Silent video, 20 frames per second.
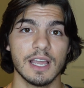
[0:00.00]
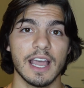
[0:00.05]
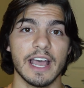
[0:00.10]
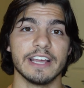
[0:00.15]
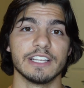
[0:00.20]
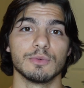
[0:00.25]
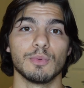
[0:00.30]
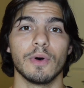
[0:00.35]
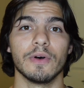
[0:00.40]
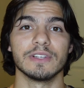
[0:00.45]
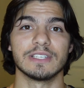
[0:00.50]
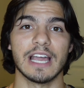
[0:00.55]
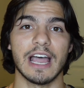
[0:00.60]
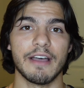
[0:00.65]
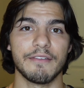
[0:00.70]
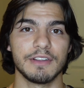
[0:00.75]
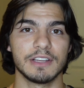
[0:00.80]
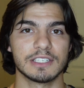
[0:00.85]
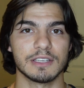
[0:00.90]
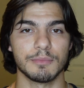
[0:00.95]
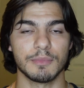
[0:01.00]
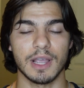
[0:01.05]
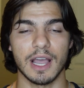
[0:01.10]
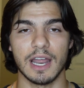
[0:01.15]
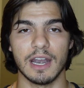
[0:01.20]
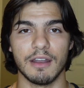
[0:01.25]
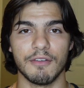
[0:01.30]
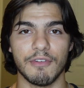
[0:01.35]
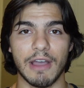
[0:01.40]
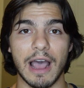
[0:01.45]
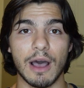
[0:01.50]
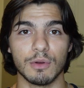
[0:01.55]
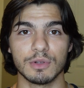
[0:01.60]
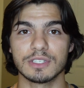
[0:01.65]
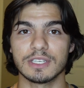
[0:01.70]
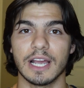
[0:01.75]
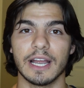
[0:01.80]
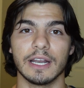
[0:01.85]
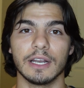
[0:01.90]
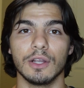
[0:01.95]
as well as having some kind of
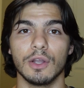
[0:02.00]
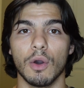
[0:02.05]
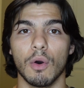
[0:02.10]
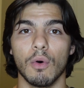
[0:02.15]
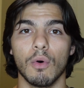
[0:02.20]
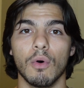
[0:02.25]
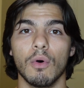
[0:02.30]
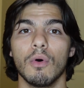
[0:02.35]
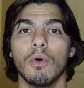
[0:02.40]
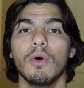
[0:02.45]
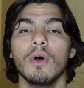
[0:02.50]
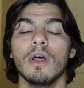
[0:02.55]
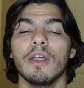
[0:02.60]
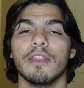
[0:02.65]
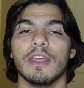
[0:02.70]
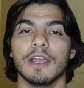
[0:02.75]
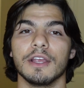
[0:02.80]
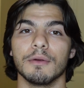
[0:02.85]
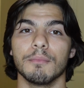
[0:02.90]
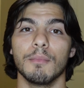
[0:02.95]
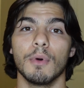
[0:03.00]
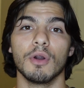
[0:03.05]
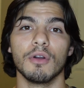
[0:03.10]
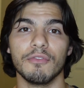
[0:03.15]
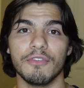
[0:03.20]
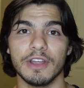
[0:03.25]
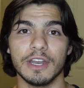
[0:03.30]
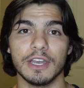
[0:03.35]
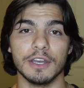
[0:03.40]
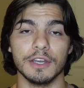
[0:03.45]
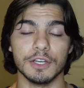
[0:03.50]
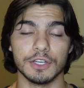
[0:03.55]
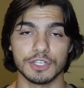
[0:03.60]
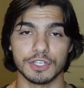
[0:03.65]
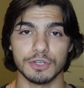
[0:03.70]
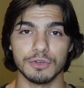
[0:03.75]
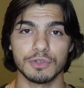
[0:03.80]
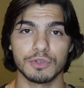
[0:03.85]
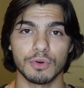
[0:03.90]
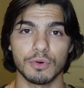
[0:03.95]
outside goal that you're motivated to
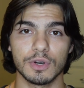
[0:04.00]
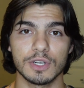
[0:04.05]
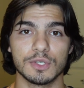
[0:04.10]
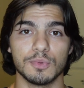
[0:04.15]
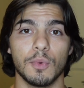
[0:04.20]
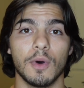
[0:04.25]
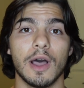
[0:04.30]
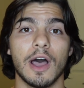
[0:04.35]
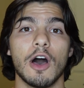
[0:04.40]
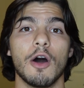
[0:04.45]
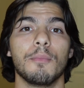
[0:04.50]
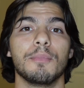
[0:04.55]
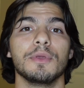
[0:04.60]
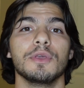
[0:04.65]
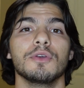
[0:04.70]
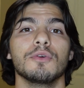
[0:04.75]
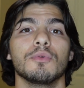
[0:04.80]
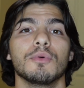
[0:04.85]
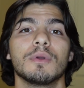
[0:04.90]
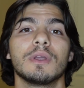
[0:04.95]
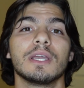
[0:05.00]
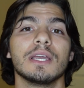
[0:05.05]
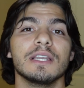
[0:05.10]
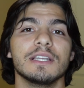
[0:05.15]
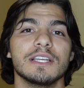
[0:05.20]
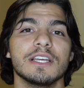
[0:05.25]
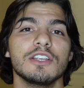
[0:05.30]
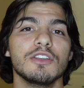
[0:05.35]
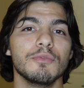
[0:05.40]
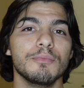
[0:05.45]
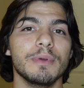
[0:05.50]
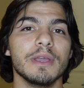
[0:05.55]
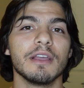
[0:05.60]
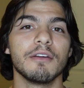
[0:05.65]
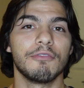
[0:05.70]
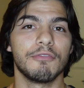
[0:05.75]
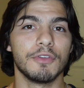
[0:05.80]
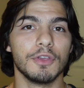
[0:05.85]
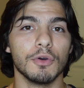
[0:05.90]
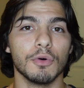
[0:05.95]
shoot towards, will help you continue
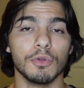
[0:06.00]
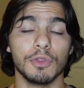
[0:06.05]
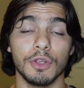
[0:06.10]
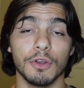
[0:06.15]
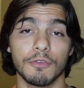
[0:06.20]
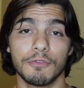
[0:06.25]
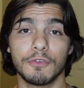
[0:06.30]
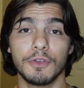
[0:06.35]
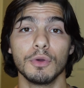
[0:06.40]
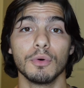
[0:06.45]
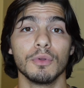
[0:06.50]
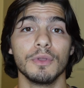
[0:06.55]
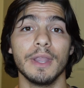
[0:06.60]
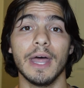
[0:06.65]
being fueled. You're fueled